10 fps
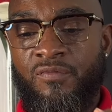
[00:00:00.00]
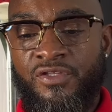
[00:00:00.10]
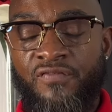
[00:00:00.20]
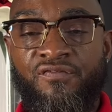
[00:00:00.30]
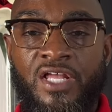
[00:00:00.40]

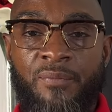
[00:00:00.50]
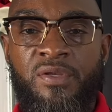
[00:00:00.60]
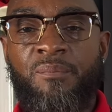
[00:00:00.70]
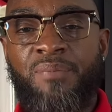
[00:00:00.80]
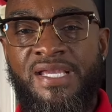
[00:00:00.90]

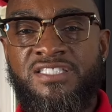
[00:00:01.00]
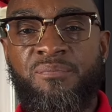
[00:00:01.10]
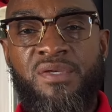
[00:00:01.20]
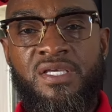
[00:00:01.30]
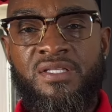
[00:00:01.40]
enveloping base
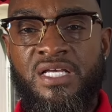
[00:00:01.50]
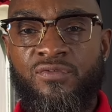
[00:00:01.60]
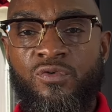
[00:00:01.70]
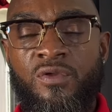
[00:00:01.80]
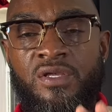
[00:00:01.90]

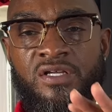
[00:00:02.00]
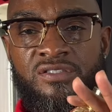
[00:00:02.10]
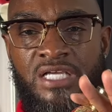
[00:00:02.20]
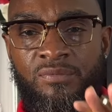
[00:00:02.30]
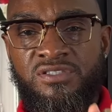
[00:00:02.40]
mid-level
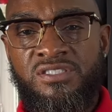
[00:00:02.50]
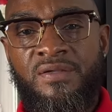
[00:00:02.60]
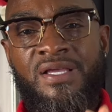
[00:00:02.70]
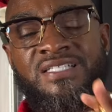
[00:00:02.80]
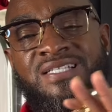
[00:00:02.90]
type of scent.
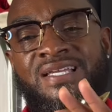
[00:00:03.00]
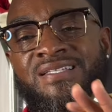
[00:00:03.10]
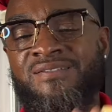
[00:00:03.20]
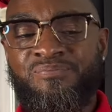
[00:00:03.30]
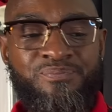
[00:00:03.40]
It's like
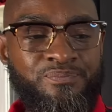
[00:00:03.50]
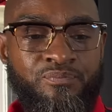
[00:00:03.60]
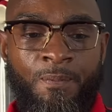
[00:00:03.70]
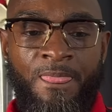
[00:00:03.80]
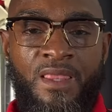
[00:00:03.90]

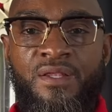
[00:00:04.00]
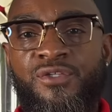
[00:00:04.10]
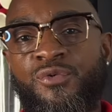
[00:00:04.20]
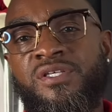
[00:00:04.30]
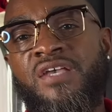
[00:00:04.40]

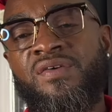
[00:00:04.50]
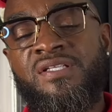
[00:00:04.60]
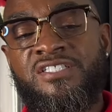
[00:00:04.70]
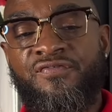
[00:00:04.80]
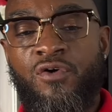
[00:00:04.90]
you're giving
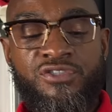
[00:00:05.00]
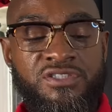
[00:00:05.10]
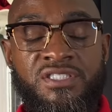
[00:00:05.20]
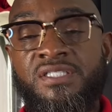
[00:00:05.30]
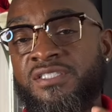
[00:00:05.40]
this
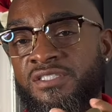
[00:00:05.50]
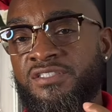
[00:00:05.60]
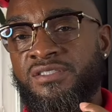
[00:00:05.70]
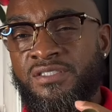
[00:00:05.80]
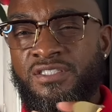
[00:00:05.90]
versatility
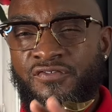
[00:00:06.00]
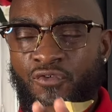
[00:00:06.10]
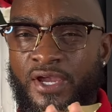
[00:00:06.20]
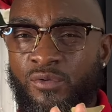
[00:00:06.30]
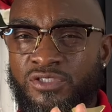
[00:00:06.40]
to this
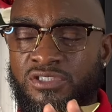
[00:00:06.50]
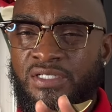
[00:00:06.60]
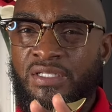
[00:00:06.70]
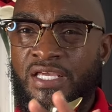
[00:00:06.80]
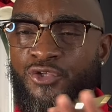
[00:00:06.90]
fragrance
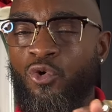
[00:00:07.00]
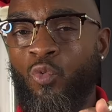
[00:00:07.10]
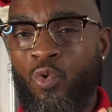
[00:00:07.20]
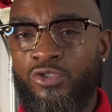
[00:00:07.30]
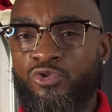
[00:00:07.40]
in your
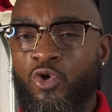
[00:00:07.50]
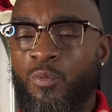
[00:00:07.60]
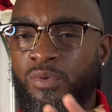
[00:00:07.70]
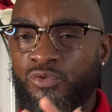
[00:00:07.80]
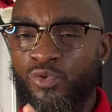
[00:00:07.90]
wardrobe.
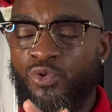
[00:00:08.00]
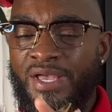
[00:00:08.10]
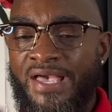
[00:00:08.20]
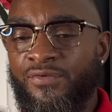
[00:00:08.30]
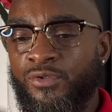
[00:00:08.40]
When you
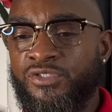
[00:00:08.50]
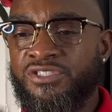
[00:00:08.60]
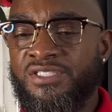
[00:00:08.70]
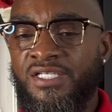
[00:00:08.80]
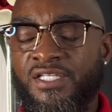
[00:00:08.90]
have it on your
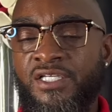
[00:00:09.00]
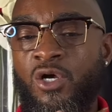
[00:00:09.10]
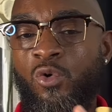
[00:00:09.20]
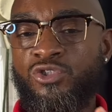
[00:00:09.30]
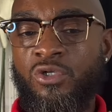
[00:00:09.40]
skin, it
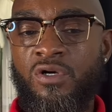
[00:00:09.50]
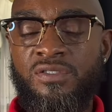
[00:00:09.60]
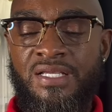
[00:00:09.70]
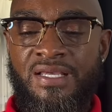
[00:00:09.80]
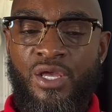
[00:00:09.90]
goes on
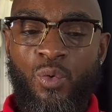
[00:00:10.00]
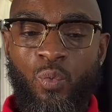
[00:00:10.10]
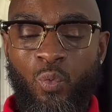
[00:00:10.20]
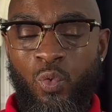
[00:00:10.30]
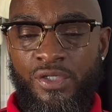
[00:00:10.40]

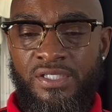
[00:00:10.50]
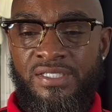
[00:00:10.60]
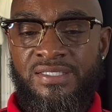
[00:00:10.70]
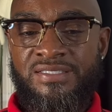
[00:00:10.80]
woody,